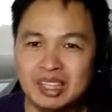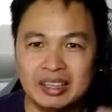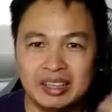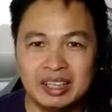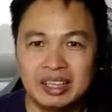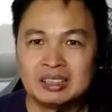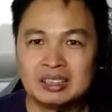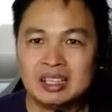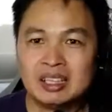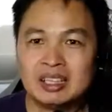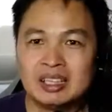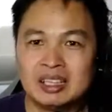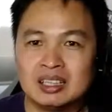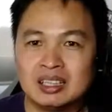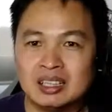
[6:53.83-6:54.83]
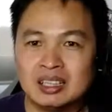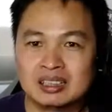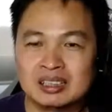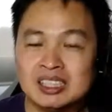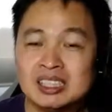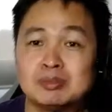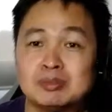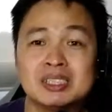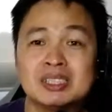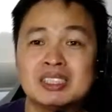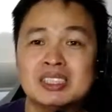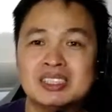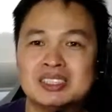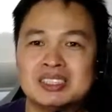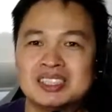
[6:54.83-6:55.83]
And then uh, kids being
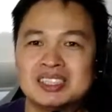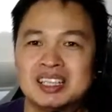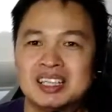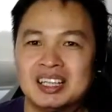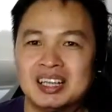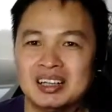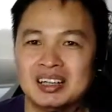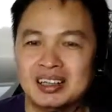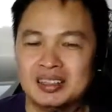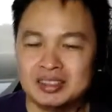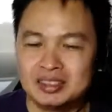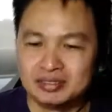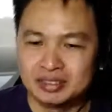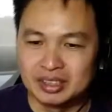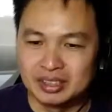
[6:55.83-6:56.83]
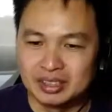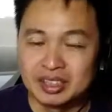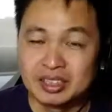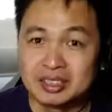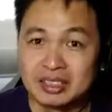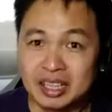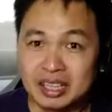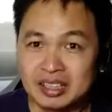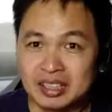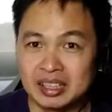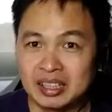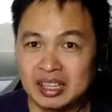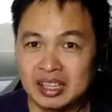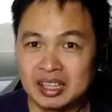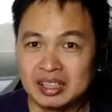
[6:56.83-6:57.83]
kids, uh, if they think that
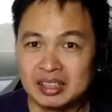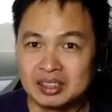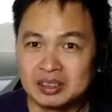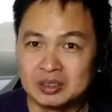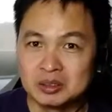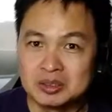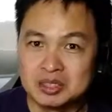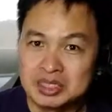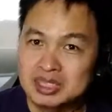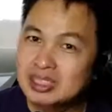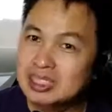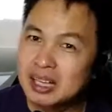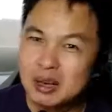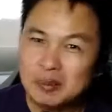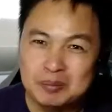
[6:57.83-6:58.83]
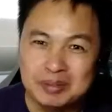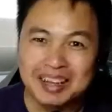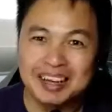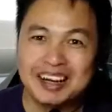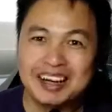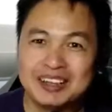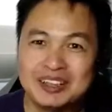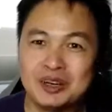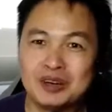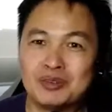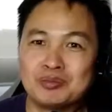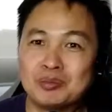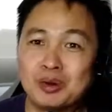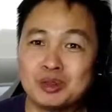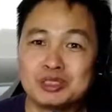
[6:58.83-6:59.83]
they are, you know, in some kind
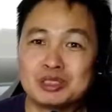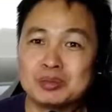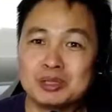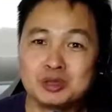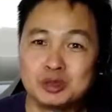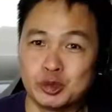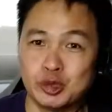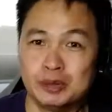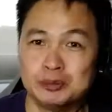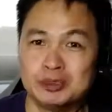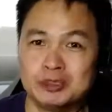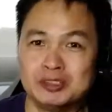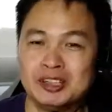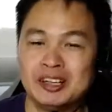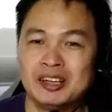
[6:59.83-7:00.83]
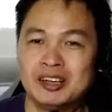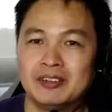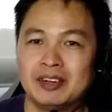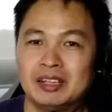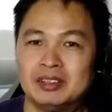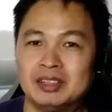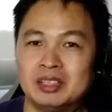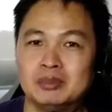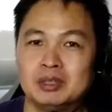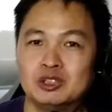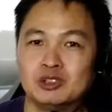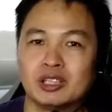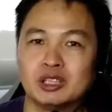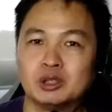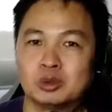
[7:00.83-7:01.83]
of possible trouble, right, they may
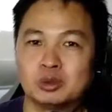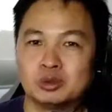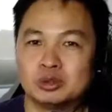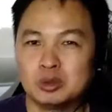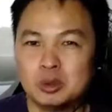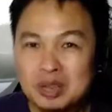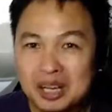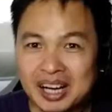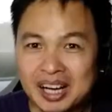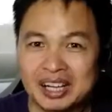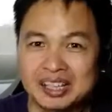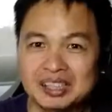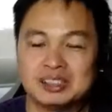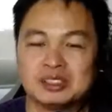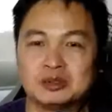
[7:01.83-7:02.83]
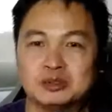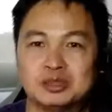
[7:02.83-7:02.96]
try to, you know, hide the